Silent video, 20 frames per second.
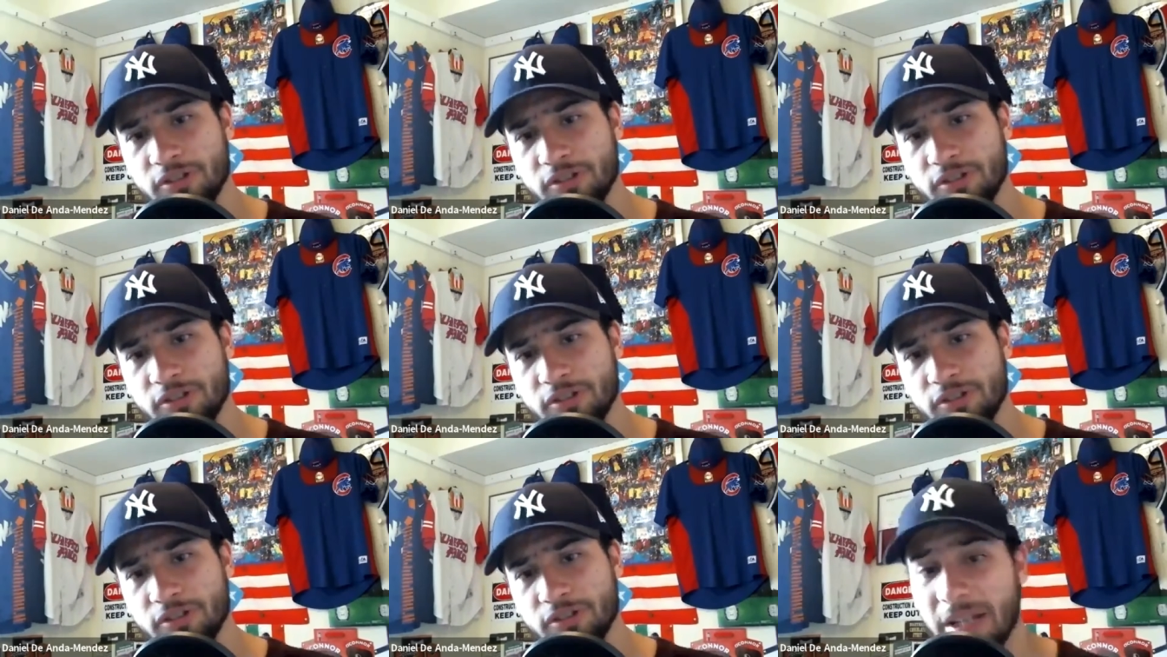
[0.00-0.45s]

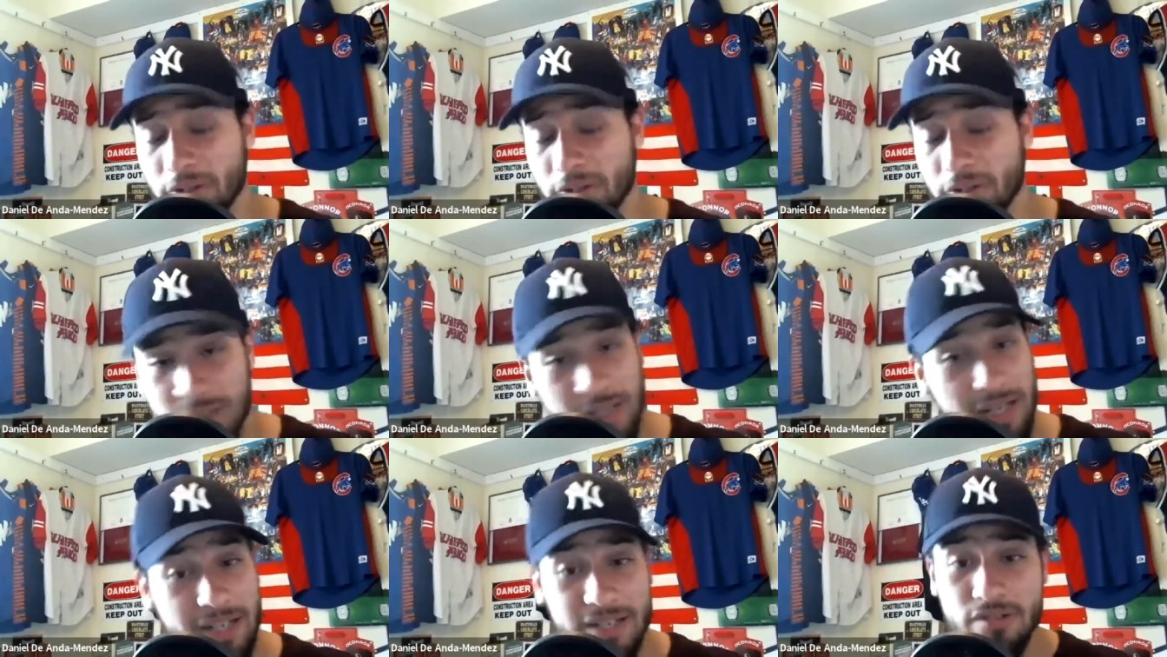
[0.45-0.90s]
come on, man.
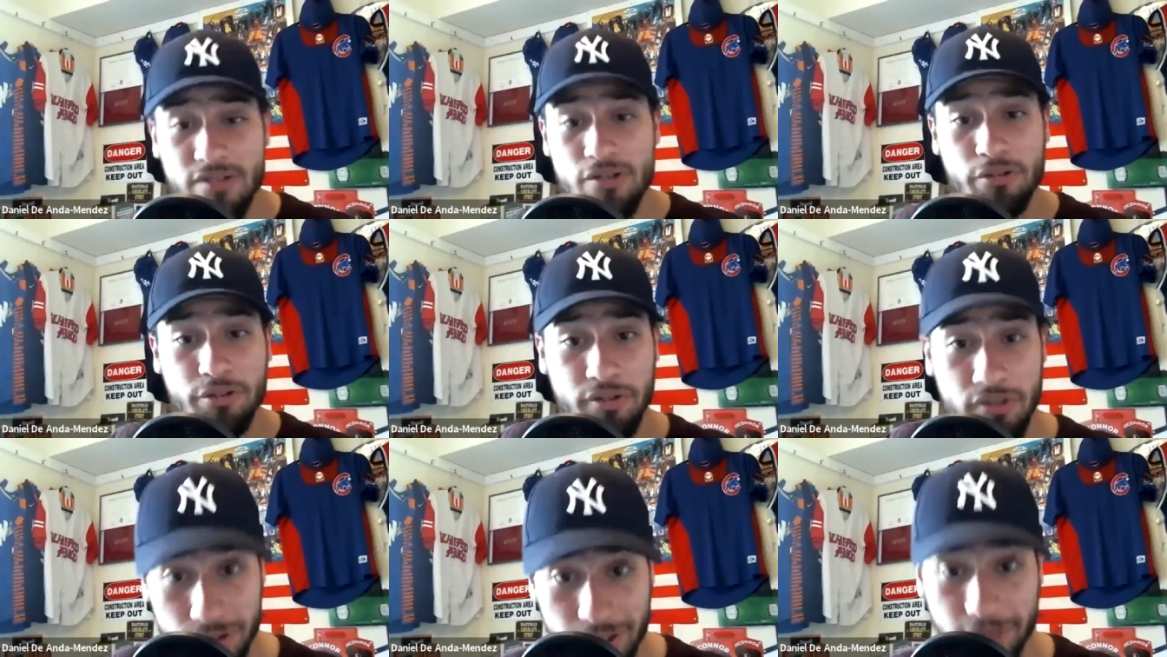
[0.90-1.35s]
Those guys
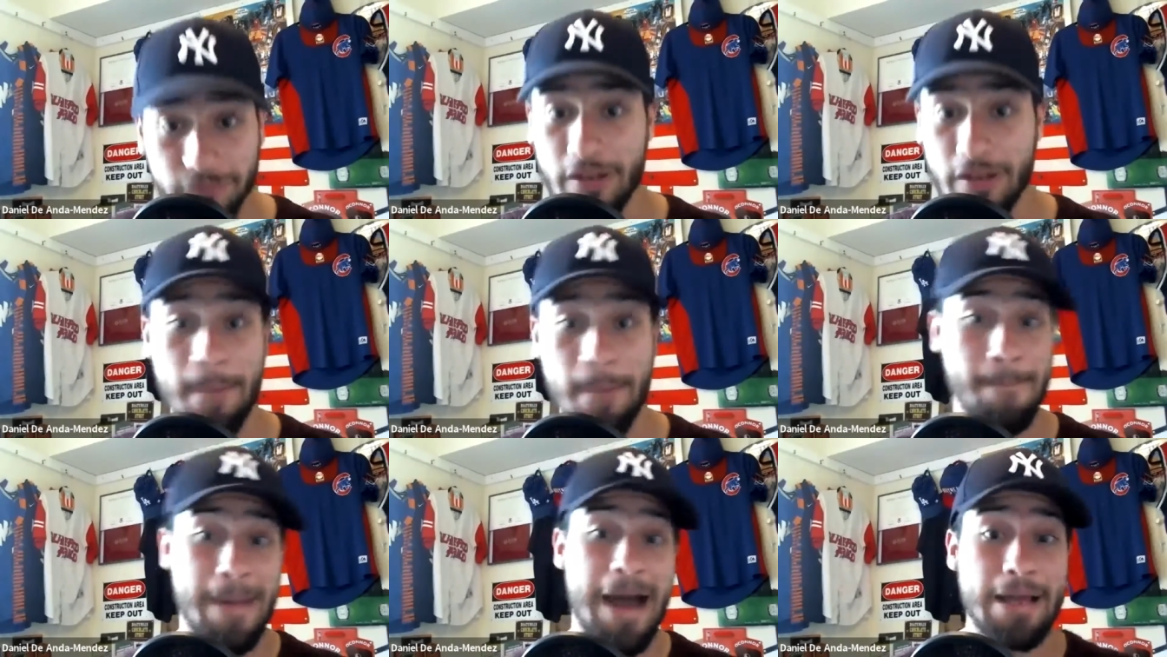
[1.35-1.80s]
know their stuff,
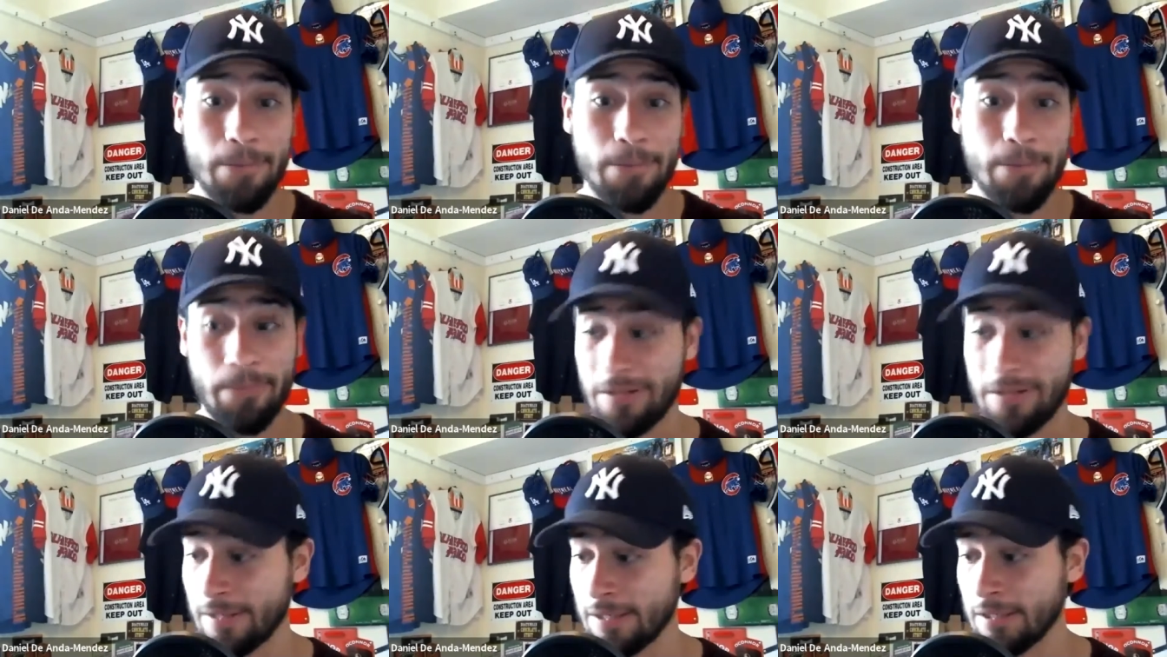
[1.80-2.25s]
in my
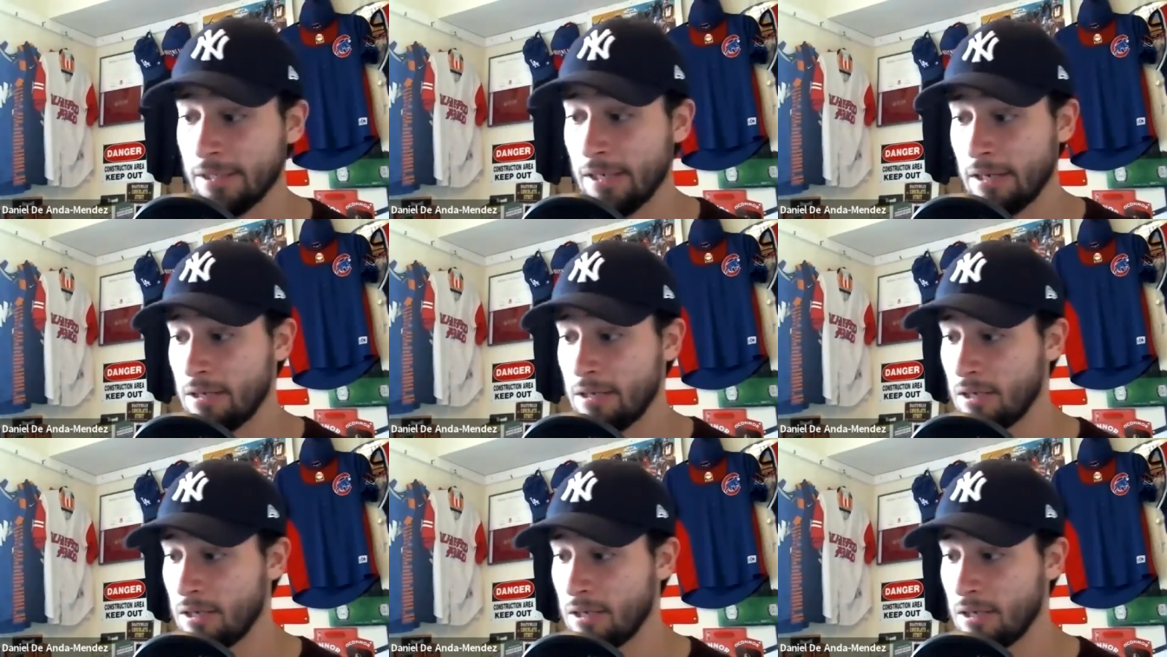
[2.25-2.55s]
opinion.